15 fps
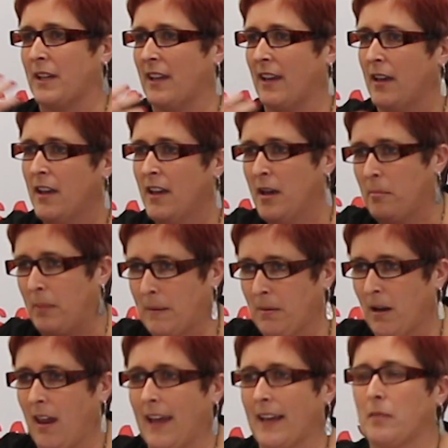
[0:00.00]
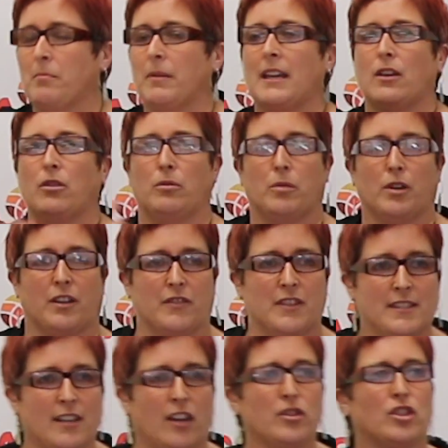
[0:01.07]
where people like me who work in the
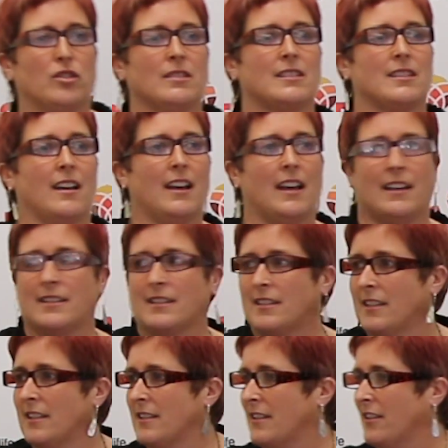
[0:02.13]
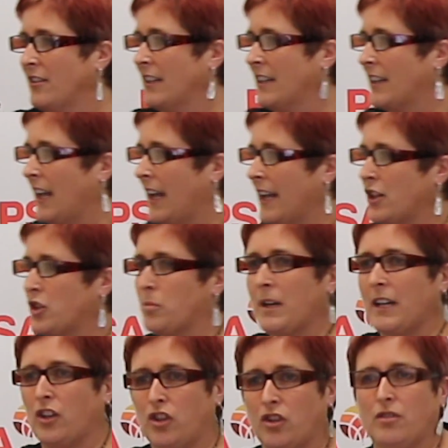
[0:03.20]
social sciences are engaged,
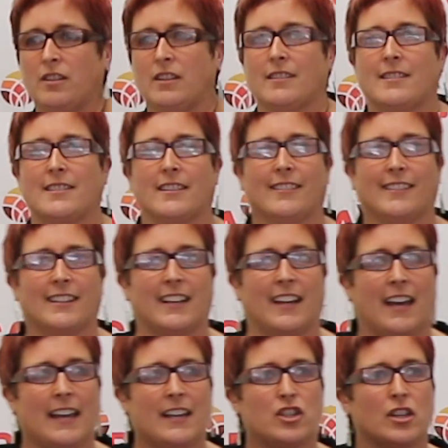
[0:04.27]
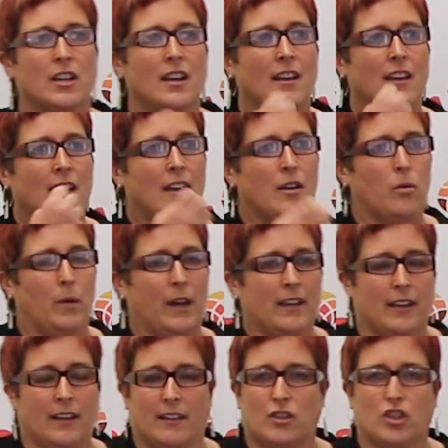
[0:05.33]
where unions are engaged,
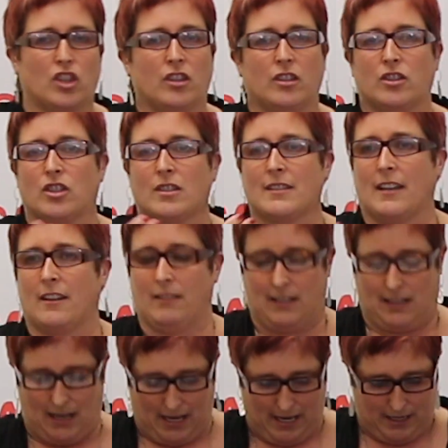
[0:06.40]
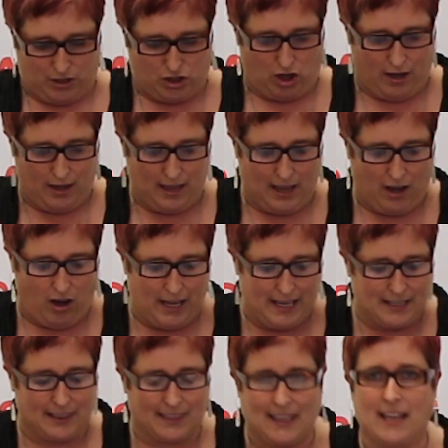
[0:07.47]
where churches are engaged.
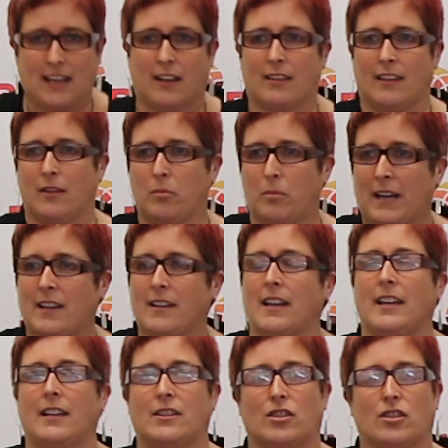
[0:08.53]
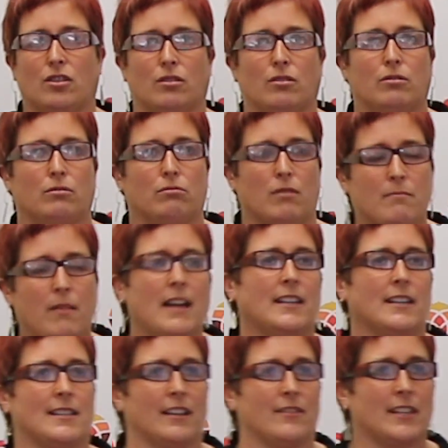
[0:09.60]
I think that we need to remind
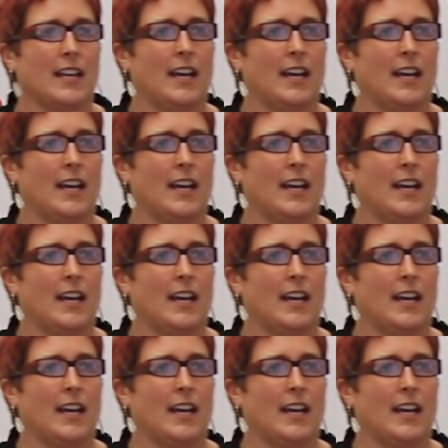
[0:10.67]
ourselves